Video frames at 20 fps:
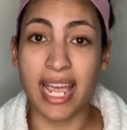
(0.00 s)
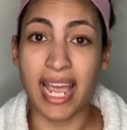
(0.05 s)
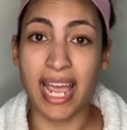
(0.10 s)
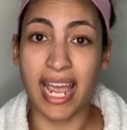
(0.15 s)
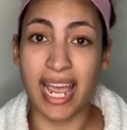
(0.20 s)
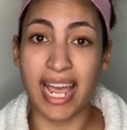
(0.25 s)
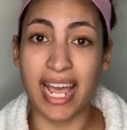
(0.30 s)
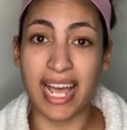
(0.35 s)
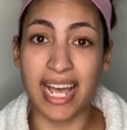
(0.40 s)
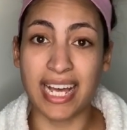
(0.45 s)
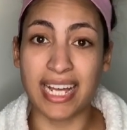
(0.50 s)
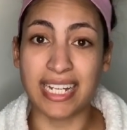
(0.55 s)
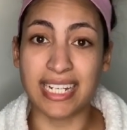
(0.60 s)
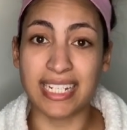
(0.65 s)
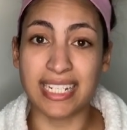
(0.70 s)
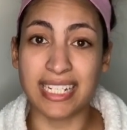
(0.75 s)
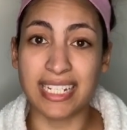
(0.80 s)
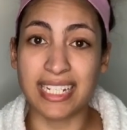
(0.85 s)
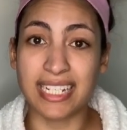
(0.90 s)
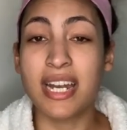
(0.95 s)

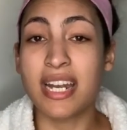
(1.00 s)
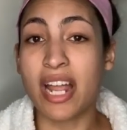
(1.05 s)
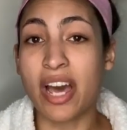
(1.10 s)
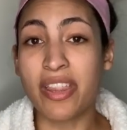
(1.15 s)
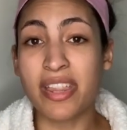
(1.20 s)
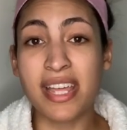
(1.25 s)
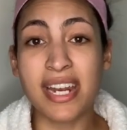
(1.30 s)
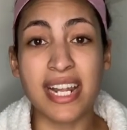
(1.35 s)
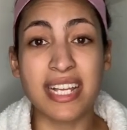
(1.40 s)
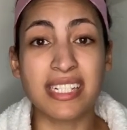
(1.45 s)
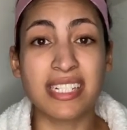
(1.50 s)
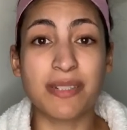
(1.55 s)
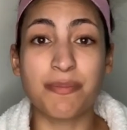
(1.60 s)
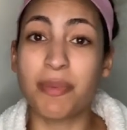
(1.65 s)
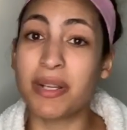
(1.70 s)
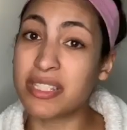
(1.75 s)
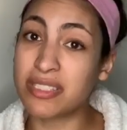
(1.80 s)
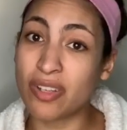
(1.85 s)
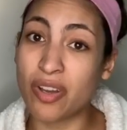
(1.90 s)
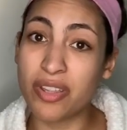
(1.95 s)
And now that I
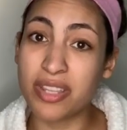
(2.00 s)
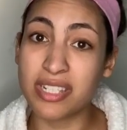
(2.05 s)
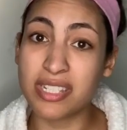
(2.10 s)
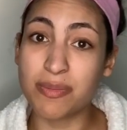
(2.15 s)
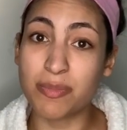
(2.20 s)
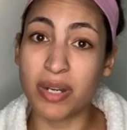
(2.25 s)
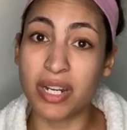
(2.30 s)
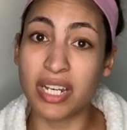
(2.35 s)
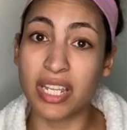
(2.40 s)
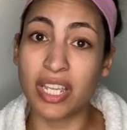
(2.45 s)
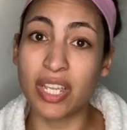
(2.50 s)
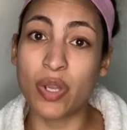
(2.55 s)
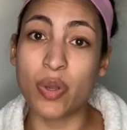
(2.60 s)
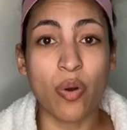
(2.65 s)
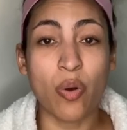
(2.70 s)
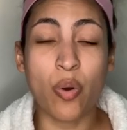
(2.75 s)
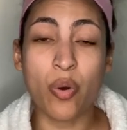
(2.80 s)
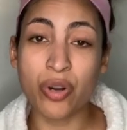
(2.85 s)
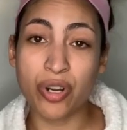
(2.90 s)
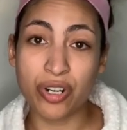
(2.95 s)
spent all this money,
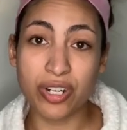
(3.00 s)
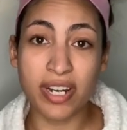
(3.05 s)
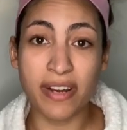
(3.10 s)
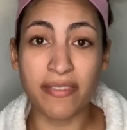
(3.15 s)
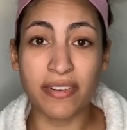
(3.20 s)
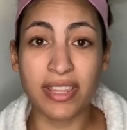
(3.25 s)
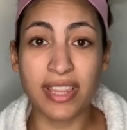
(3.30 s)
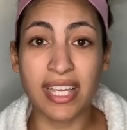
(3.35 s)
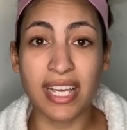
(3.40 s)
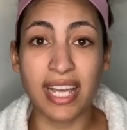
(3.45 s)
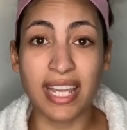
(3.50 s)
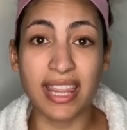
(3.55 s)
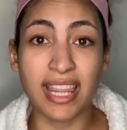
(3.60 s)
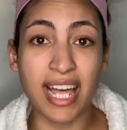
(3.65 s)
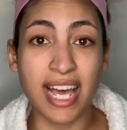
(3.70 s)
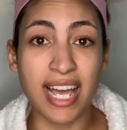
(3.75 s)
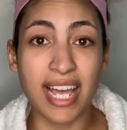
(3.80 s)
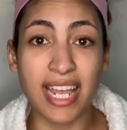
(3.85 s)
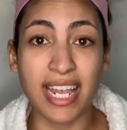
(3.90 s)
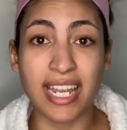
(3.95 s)
ordered everything
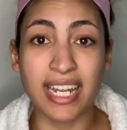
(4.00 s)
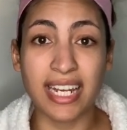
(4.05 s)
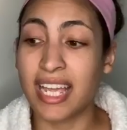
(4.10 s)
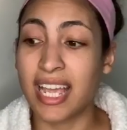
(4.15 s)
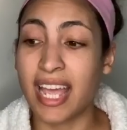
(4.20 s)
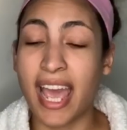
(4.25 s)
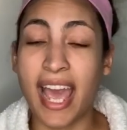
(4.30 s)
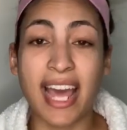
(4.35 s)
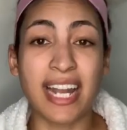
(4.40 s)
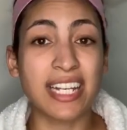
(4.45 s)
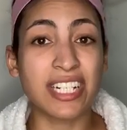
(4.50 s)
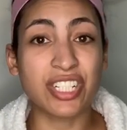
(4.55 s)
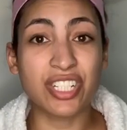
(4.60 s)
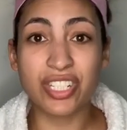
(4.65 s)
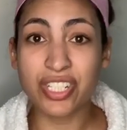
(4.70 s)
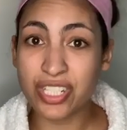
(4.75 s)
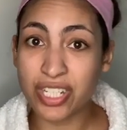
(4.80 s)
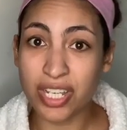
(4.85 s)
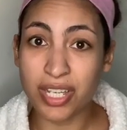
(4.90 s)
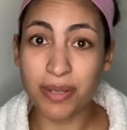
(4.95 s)
online, had it
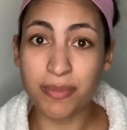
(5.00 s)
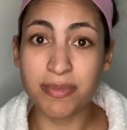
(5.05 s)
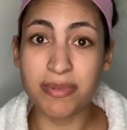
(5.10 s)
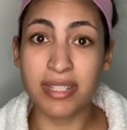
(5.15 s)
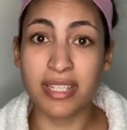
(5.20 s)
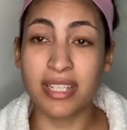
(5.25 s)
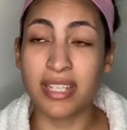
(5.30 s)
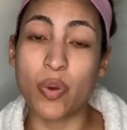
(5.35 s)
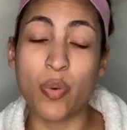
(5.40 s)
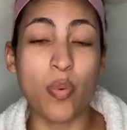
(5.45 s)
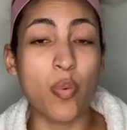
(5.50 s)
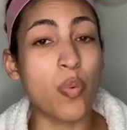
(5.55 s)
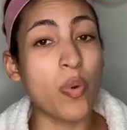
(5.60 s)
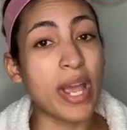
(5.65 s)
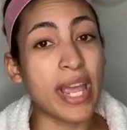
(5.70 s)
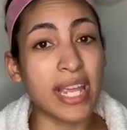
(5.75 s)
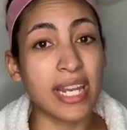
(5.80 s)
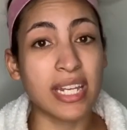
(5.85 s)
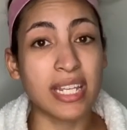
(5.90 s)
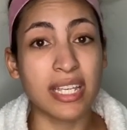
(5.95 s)
shipped,
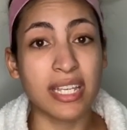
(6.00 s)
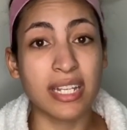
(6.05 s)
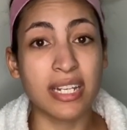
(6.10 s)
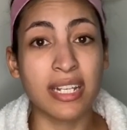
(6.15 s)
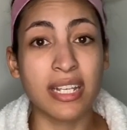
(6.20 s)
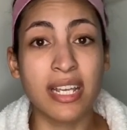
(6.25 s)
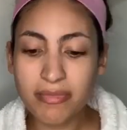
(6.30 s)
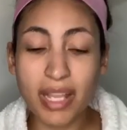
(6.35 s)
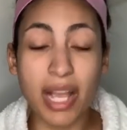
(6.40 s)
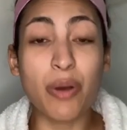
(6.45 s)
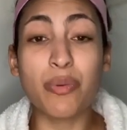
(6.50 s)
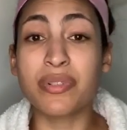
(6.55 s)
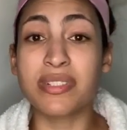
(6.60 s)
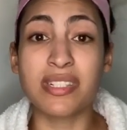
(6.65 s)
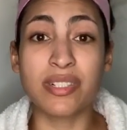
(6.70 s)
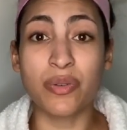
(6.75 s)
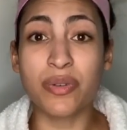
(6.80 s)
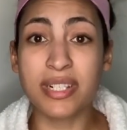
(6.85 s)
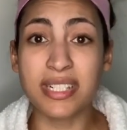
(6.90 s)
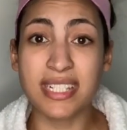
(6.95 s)
waited, I was
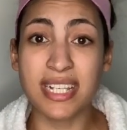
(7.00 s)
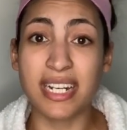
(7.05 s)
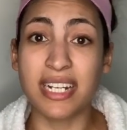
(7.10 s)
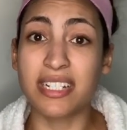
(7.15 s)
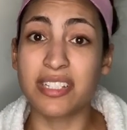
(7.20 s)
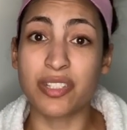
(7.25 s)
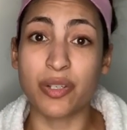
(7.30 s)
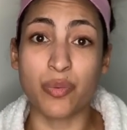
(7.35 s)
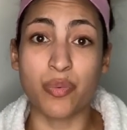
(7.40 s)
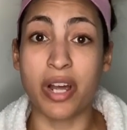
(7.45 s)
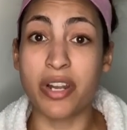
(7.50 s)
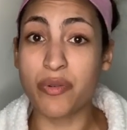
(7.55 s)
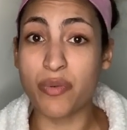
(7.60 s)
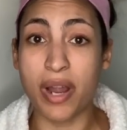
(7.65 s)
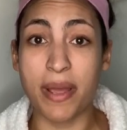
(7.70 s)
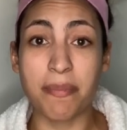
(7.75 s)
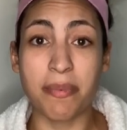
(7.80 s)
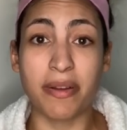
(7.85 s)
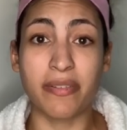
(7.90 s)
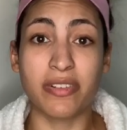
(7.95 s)
so excited to
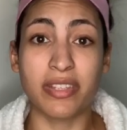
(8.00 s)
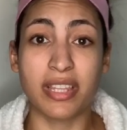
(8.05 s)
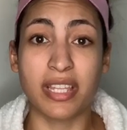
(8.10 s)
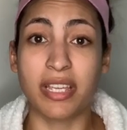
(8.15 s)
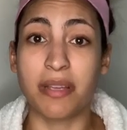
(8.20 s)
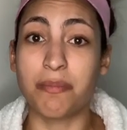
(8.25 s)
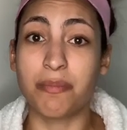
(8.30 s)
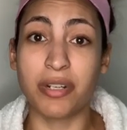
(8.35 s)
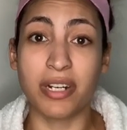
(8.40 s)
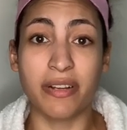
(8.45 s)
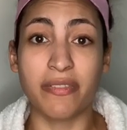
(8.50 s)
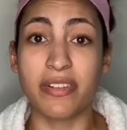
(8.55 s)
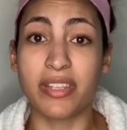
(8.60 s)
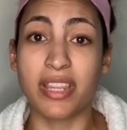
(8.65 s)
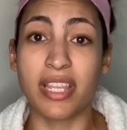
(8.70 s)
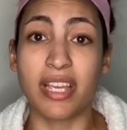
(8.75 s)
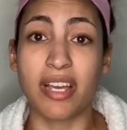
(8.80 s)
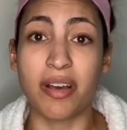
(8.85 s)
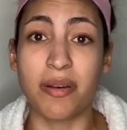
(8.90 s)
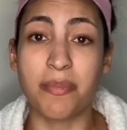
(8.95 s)
unwrap everything and put
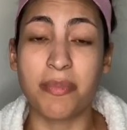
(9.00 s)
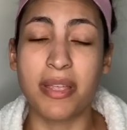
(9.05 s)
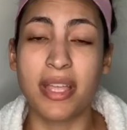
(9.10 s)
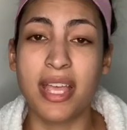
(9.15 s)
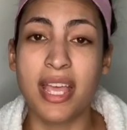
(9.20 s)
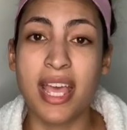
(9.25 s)
everything up.